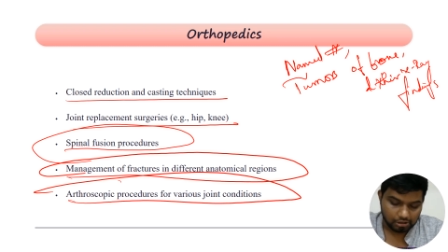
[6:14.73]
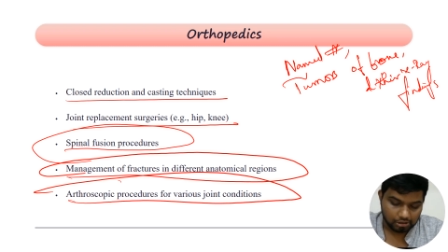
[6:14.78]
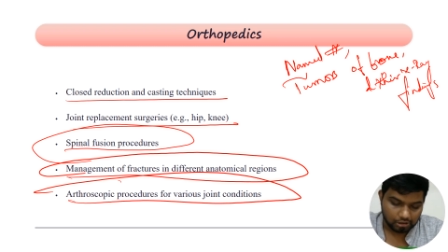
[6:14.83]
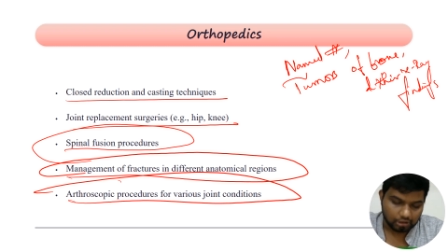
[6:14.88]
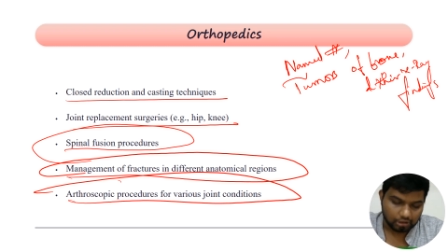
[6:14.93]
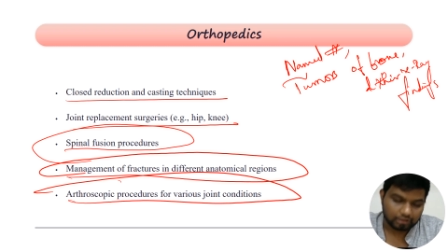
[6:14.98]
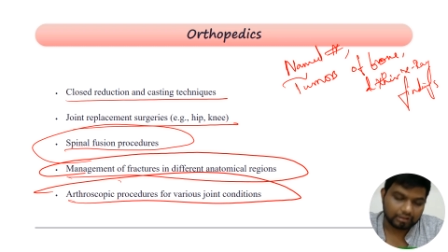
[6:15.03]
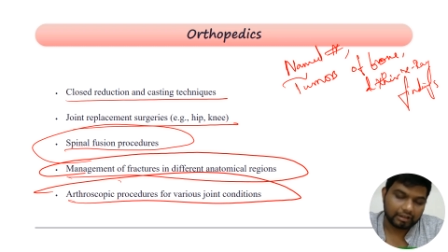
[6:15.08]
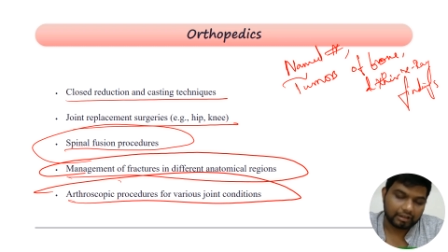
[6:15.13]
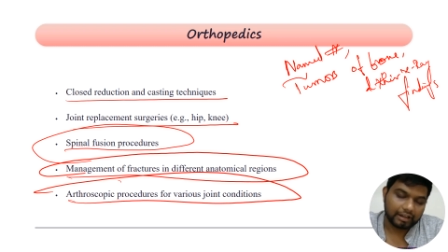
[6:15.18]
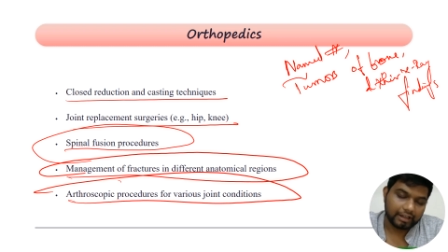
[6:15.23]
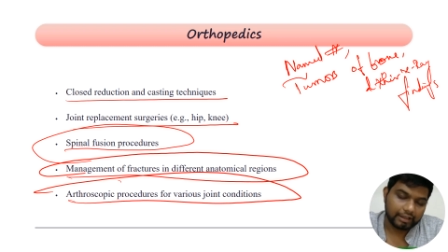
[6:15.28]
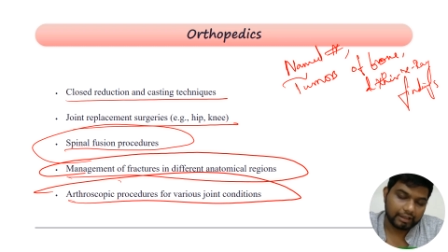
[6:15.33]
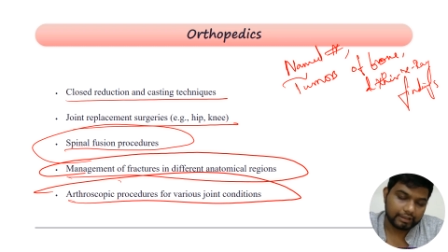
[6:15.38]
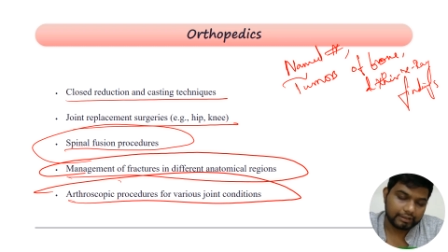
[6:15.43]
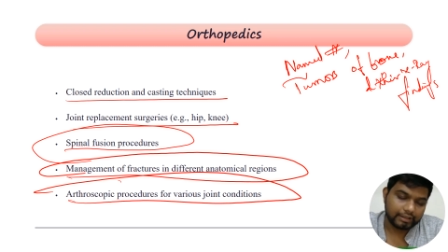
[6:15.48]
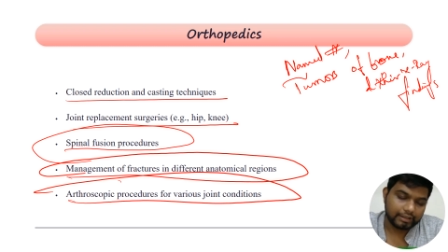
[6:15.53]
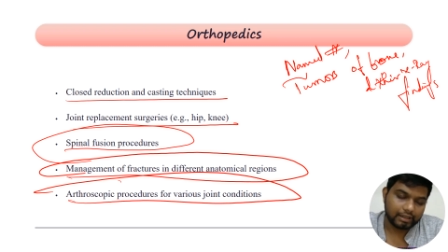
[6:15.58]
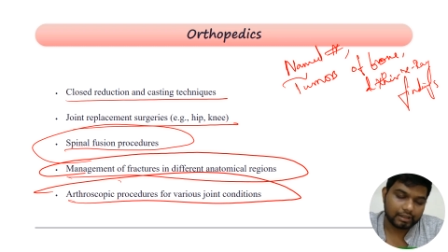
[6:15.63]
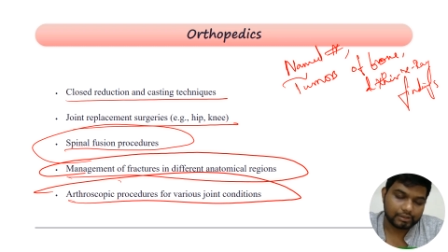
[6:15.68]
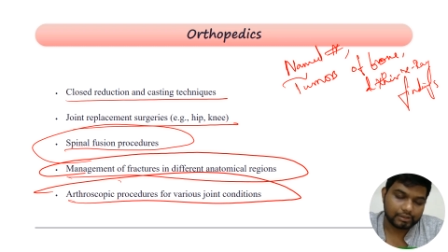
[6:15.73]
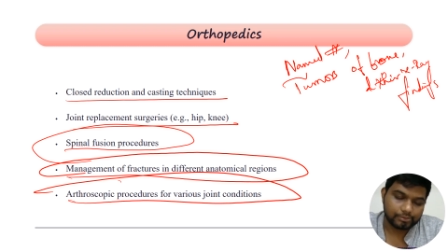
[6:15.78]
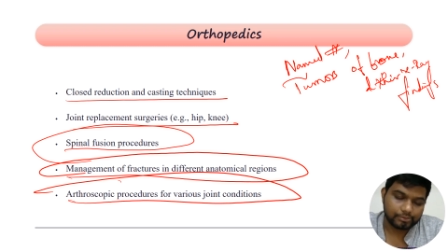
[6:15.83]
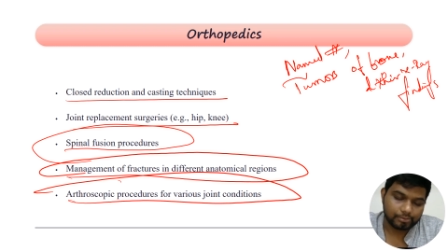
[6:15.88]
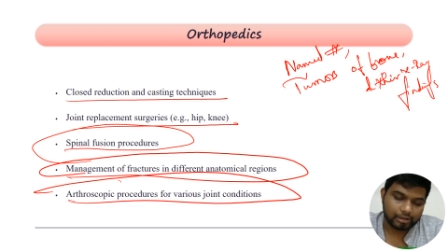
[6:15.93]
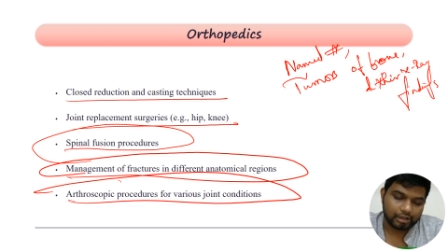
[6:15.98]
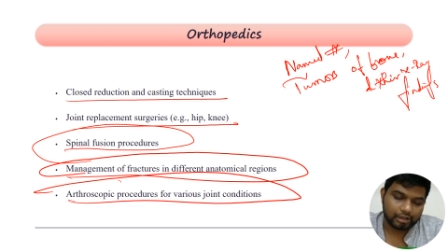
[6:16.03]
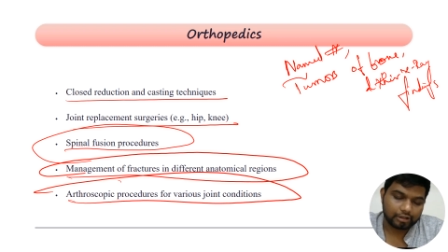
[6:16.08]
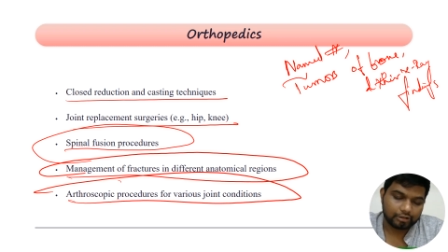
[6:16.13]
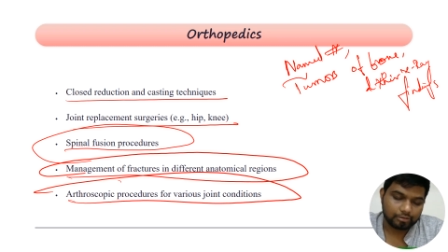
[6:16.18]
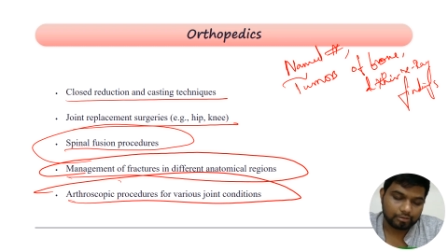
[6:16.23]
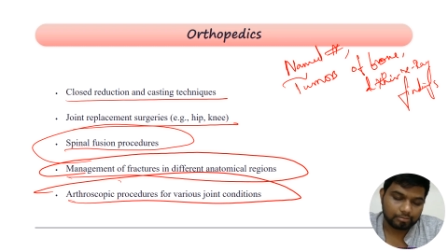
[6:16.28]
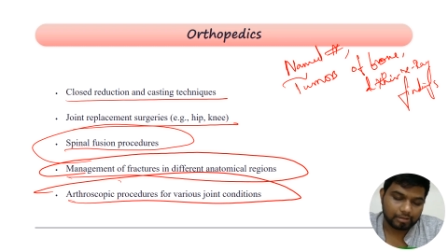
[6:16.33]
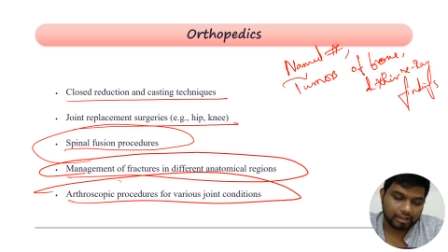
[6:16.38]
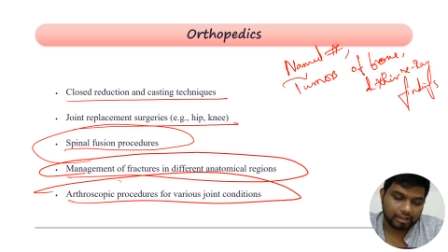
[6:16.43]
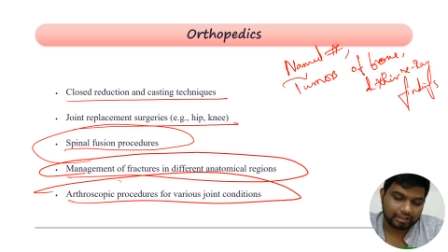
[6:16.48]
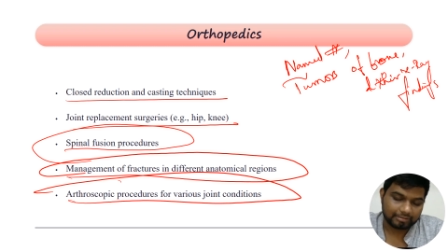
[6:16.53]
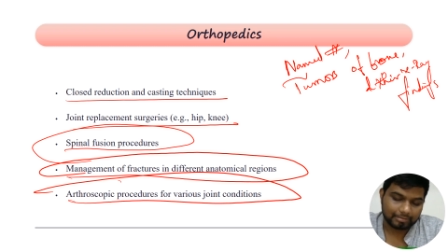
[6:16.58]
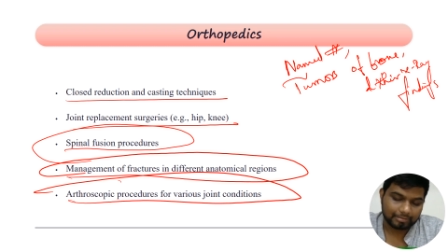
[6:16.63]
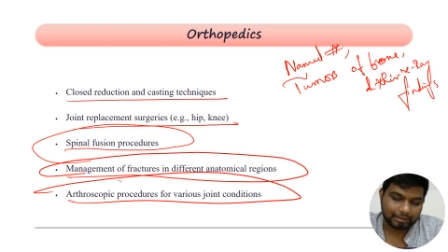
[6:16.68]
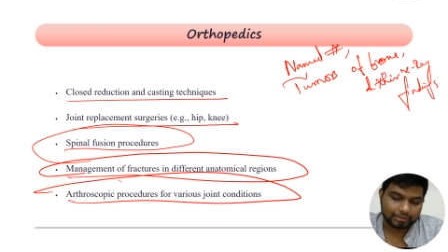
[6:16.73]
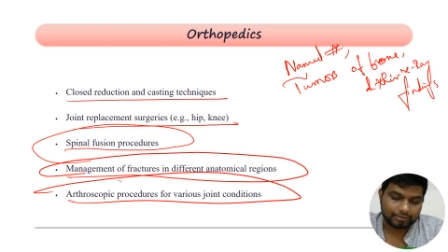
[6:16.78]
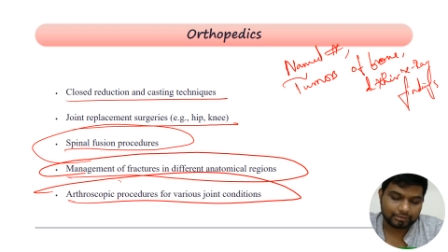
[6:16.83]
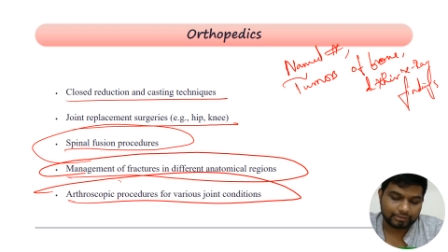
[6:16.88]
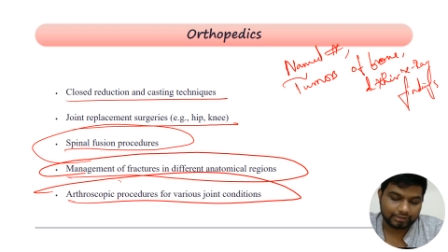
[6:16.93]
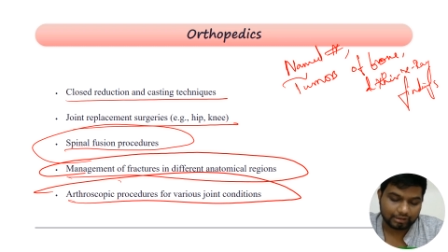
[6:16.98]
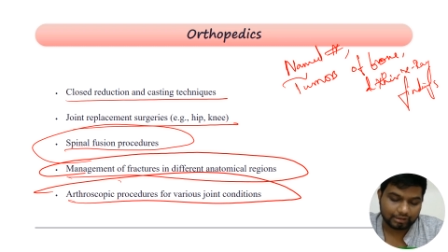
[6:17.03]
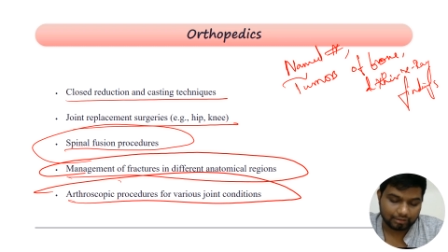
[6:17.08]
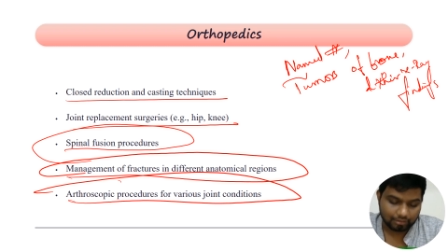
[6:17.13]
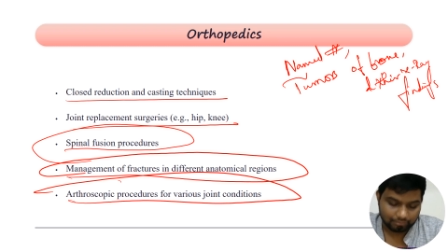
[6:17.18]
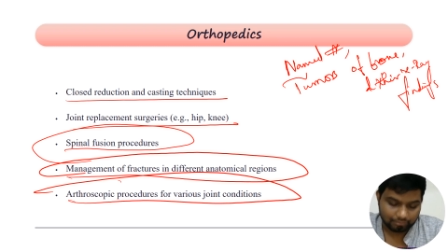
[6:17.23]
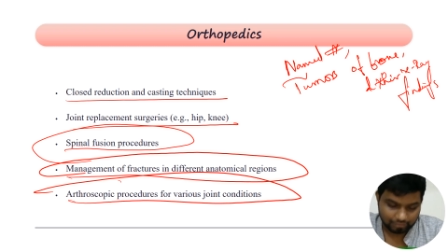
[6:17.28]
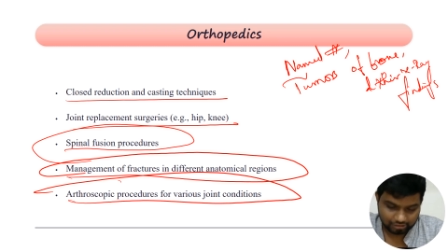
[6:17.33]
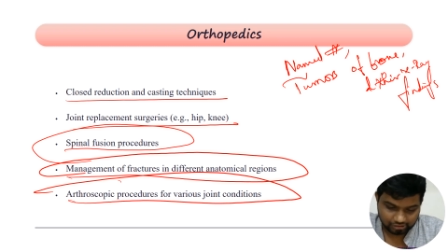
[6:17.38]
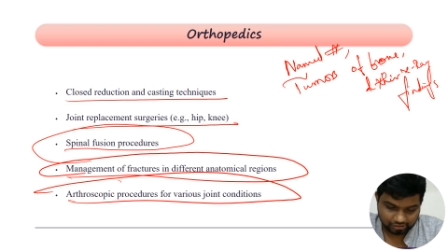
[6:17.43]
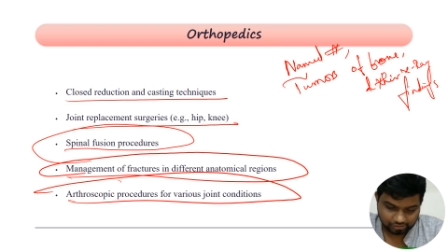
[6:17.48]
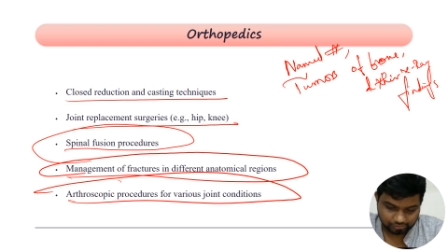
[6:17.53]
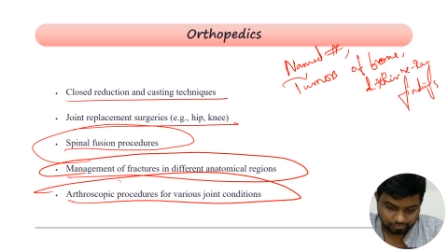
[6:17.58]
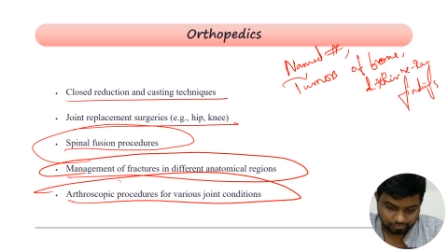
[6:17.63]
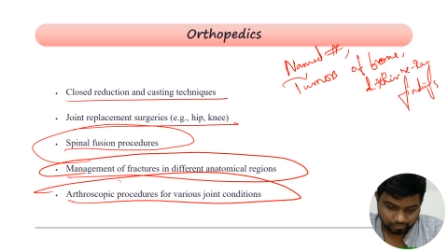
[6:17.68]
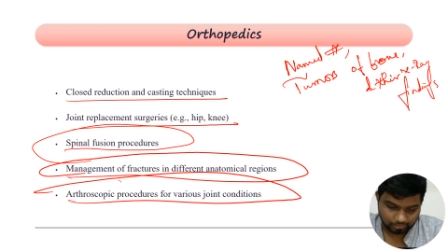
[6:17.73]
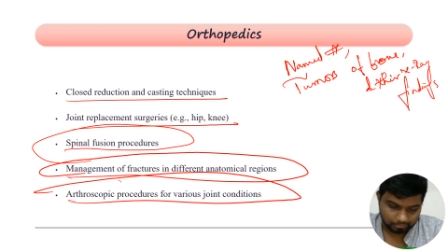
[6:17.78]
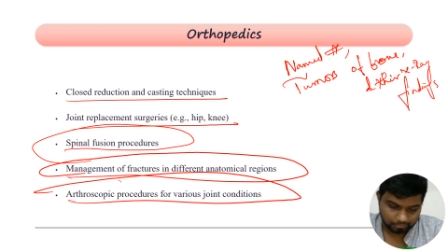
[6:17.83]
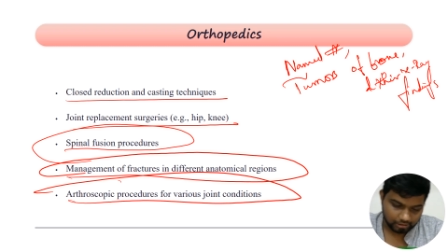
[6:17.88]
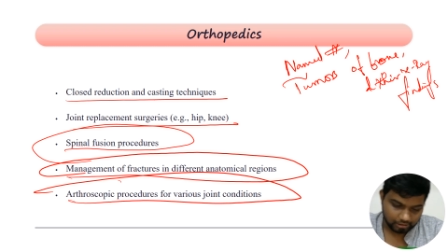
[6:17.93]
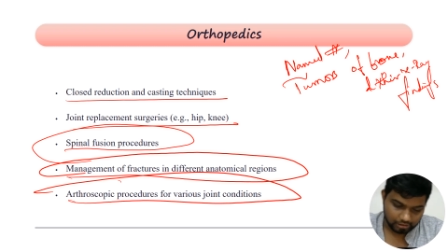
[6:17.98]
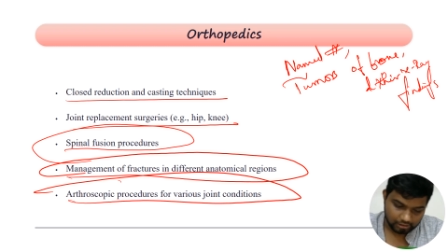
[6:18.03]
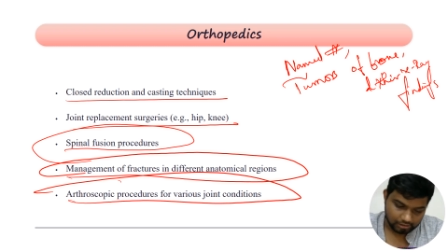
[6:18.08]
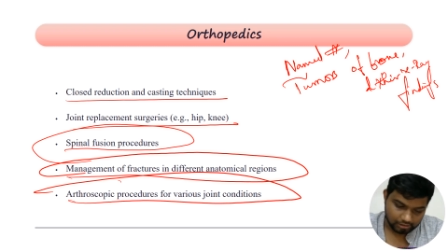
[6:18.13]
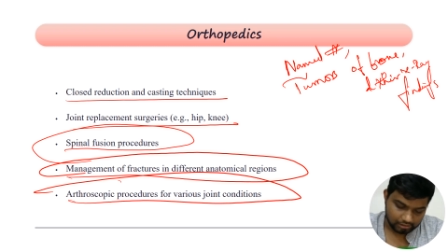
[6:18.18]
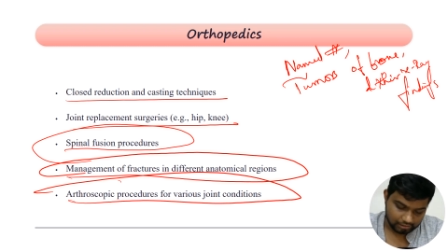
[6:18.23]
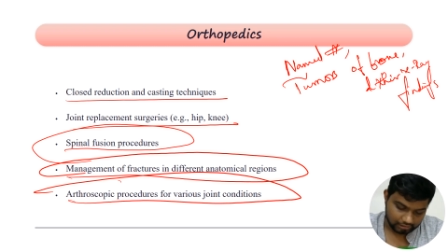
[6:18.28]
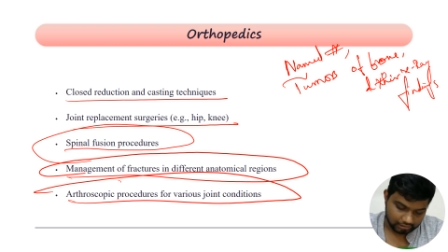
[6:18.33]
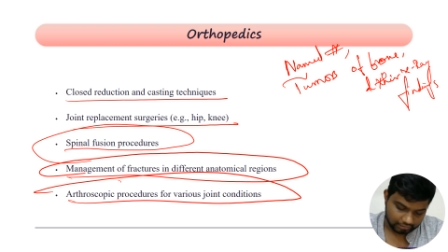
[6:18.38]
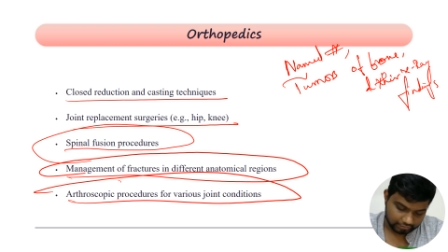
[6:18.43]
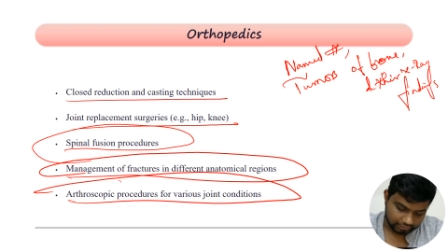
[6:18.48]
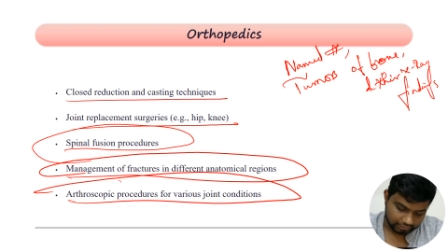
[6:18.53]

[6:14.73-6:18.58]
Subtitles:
are the areas where you may expect to see the questions from. And